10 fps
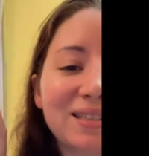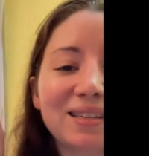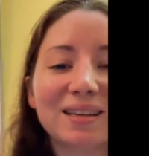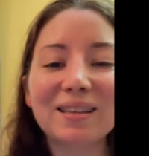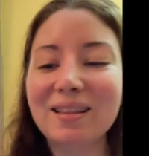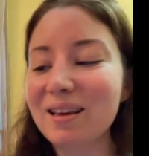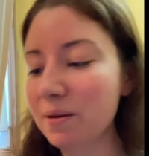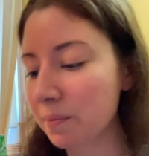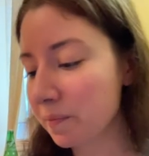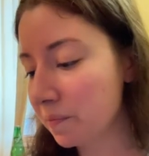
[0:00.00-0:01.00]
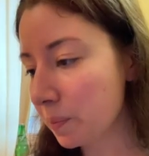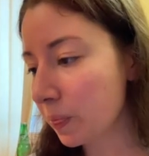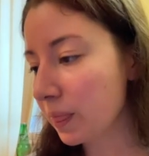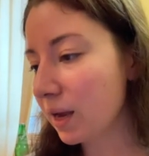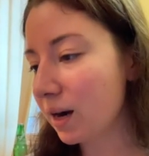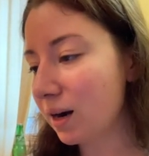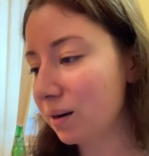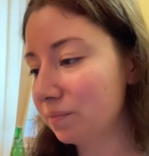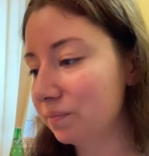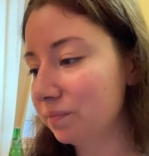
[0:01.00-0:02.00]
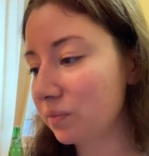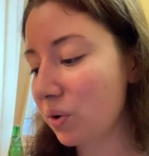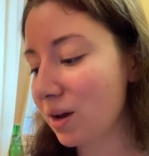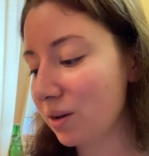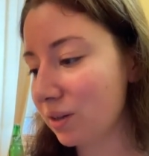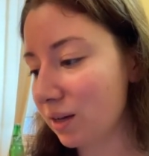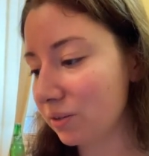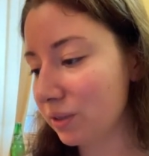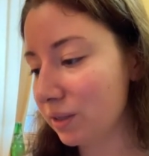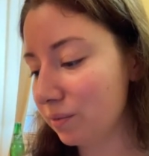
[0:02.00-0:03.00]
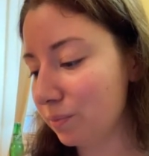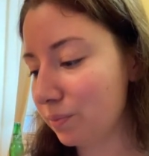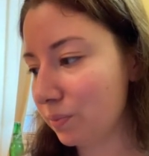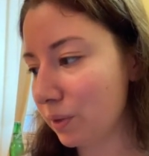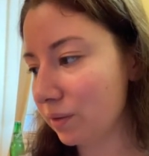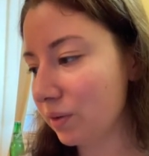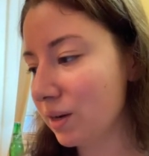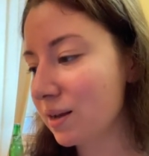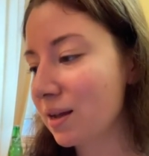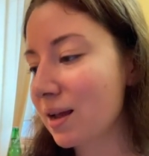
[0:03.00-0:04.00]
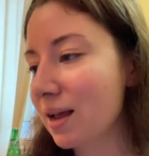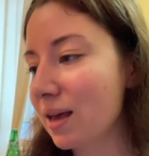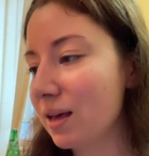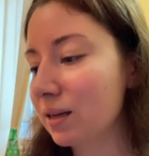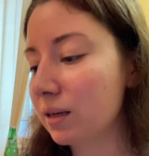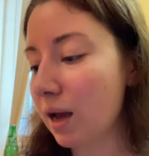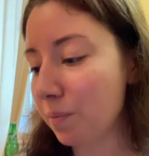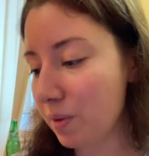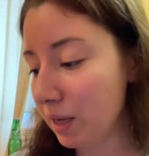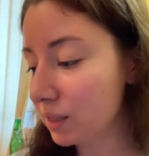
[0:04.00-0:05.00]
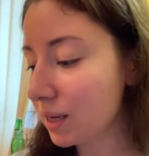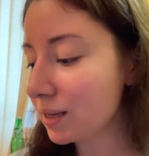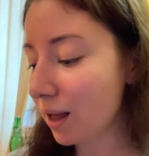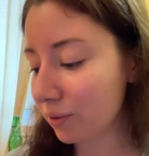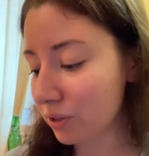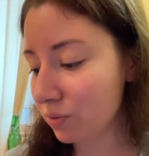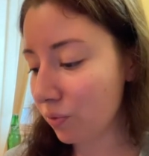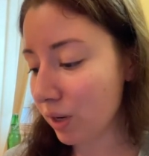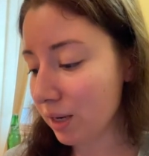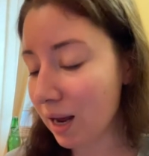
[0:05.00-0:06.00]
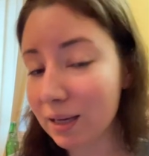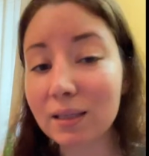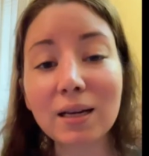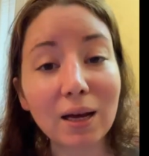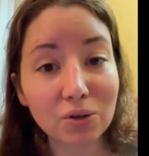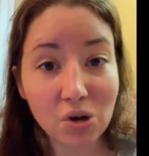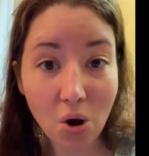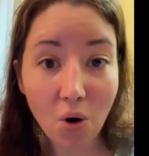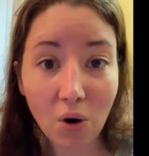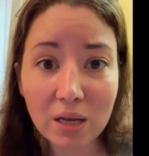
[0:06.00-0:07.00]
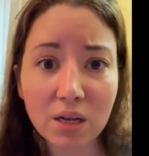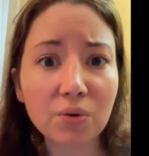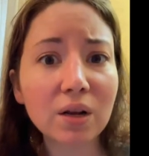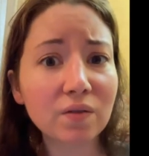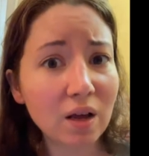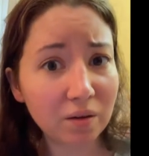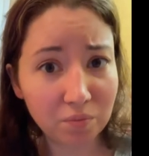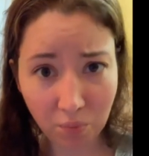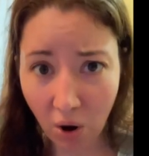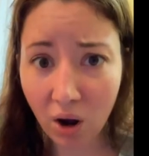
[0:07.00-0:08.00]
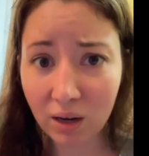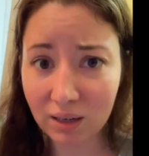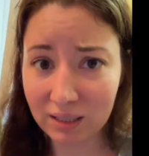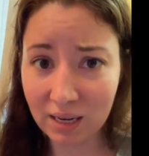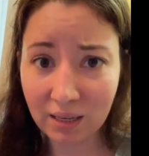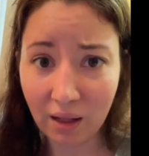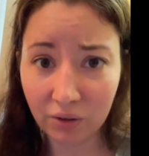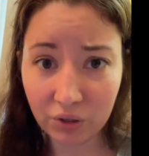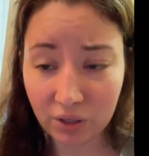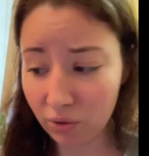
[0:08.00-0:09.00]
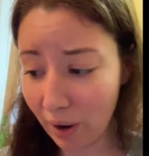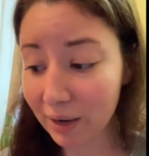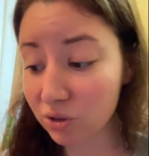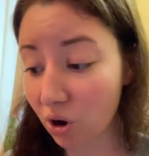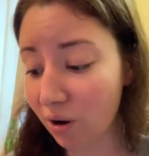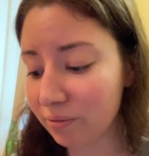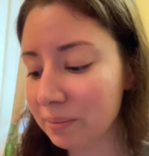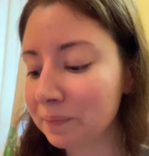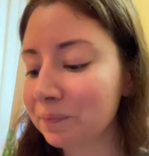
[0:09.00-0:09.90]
ticket thing, Ohio Lottery, whatever. And I paid $10 for it. I did not know, because I would have not bought a $10 scratch off.